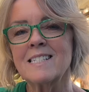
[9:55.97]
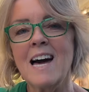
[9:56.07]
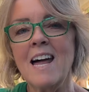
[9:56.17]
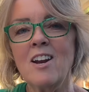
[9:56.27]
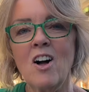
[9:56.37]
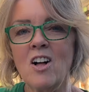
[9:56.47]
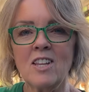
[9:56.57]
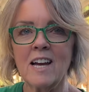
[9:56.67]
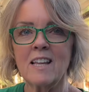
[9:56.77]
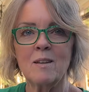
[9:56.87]
Not at all
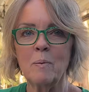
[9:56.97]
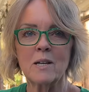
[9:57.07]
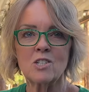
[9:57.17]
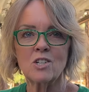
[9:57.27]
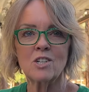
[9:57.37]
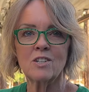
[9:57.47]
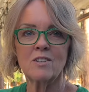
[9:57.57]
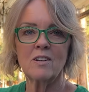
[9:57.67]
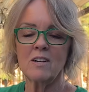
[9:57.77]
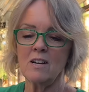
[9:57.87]
like the picture
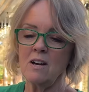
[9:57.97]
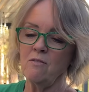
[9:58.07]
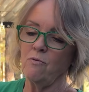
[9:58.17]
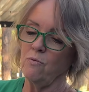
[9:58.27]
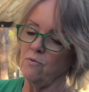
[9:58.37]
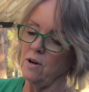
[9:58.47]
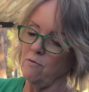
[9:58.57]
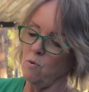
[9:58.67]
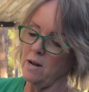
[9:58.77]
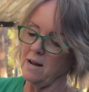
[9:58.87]
of
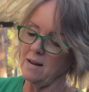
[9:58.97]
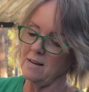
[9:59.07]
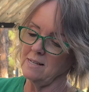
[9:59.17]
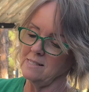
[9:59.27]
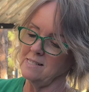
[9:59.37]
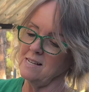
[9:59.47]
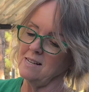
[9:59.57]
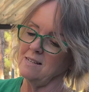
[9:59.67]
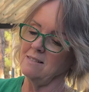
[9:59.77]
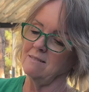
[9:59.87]
what I had seen.